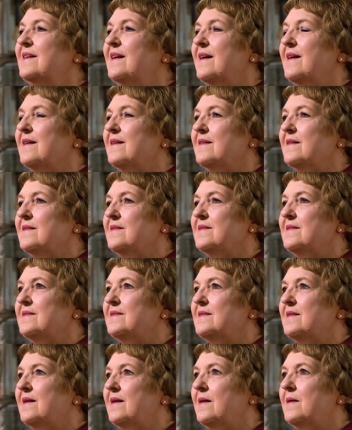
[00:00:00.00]
and
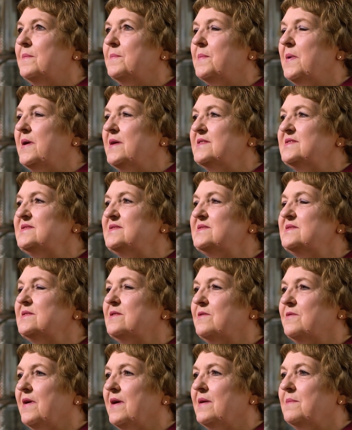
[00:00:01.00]
his
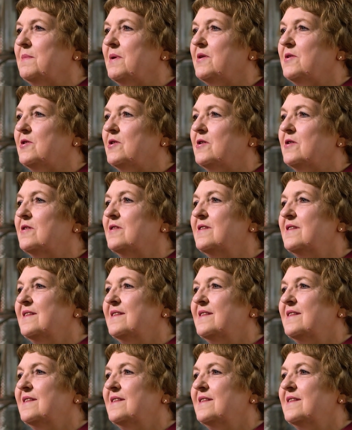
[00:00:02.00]
mother